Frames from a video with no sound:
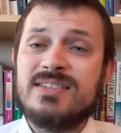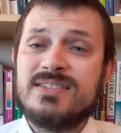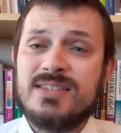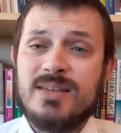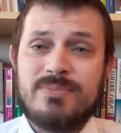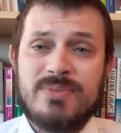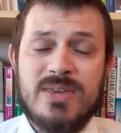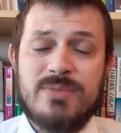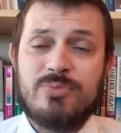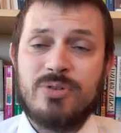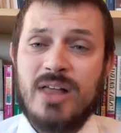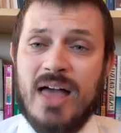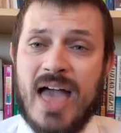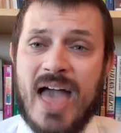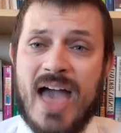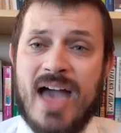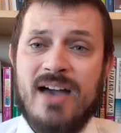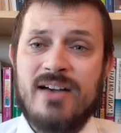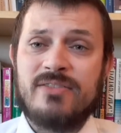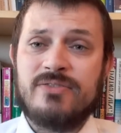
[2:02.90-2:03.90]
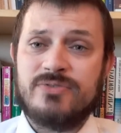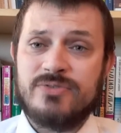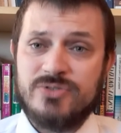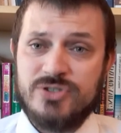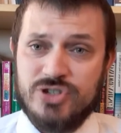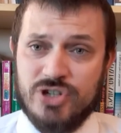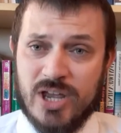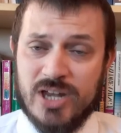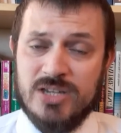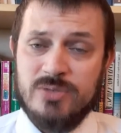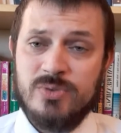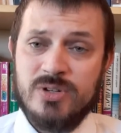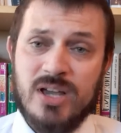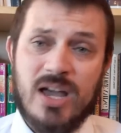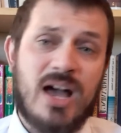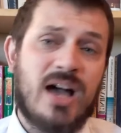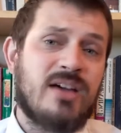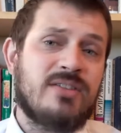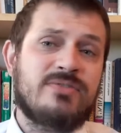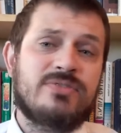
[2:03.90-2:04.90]
that people have, genuine
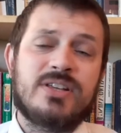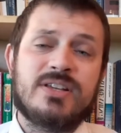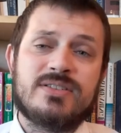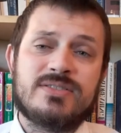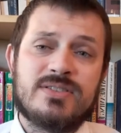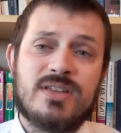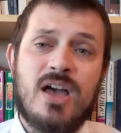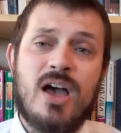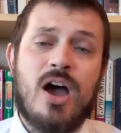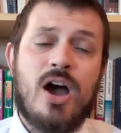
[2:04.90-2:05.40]
conflicts,